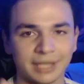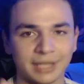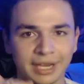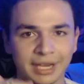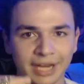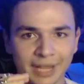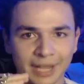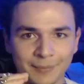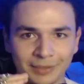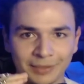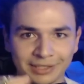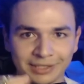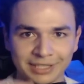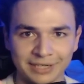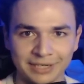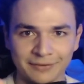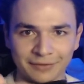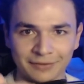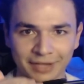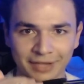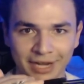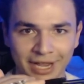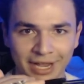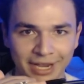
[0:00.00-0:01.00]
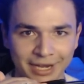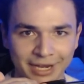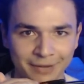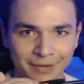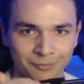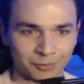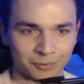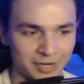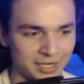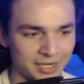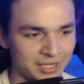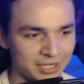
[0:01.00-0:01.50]
And I believe that I am
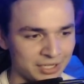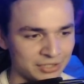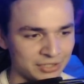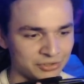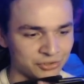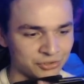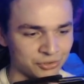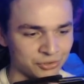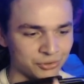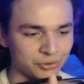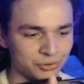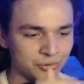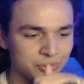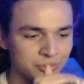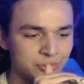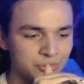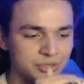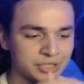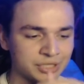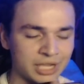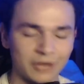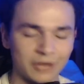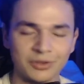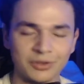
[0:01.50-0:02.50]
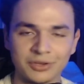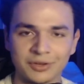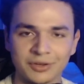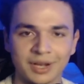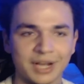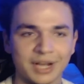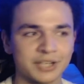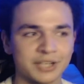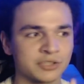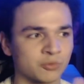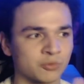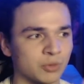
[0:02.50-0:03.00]
ready to tell you
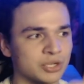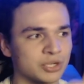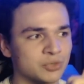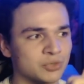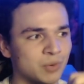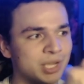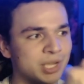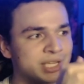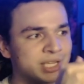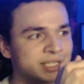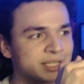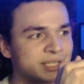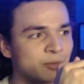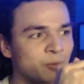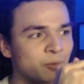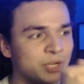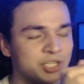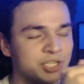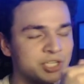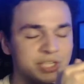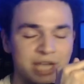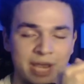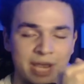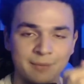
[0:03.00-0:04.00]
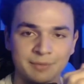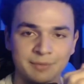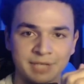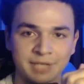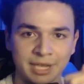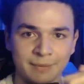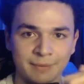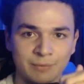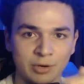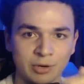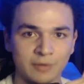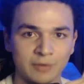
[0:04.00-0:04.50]
guys which ones, which
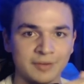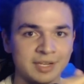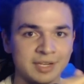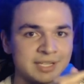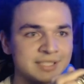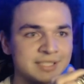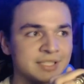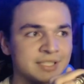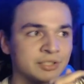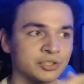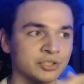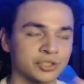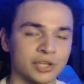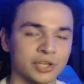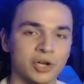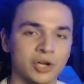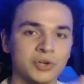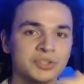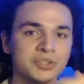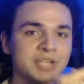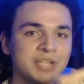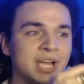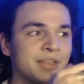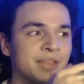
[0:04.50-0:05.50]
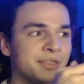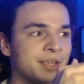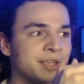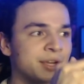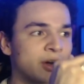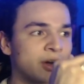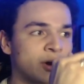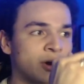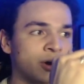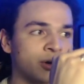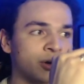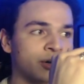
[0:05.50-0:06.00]
MK movies and shows I
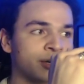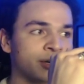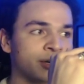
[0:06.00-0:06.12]
think are